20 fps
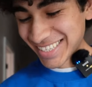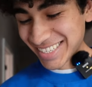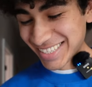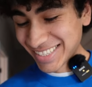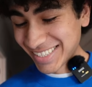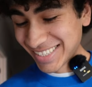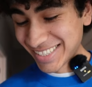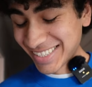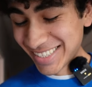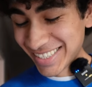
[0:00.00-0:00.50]

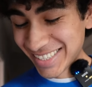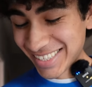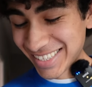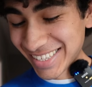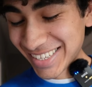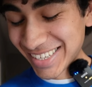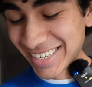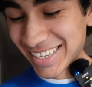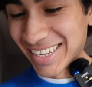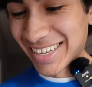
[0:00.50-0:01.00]
And this is
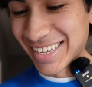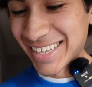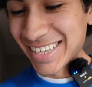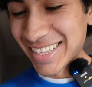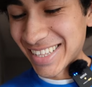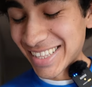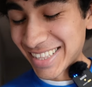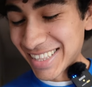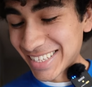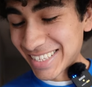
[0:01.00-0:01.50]
gonna work. This is
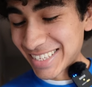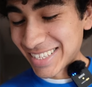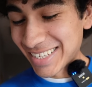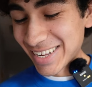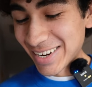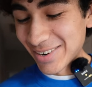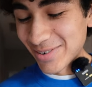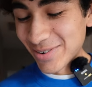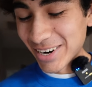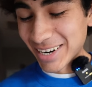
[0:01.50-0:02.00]
gonna save This is
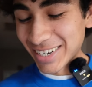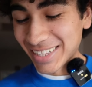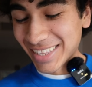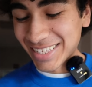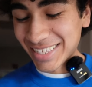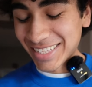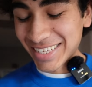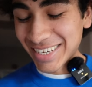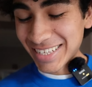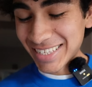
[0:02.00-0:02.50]
gonna work. Channel.
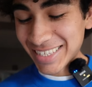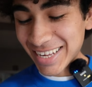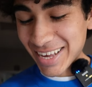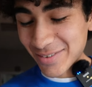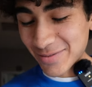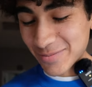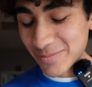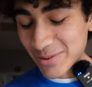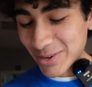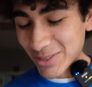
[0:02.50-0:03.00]
This is gonna
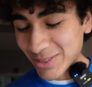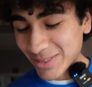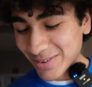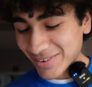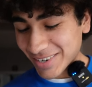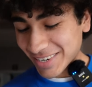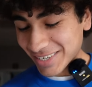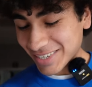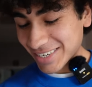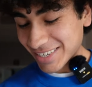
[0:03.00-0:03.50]
save both of
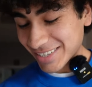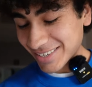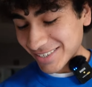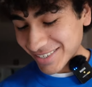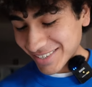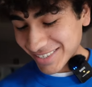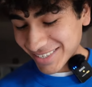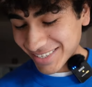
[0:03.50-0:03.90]
our channels.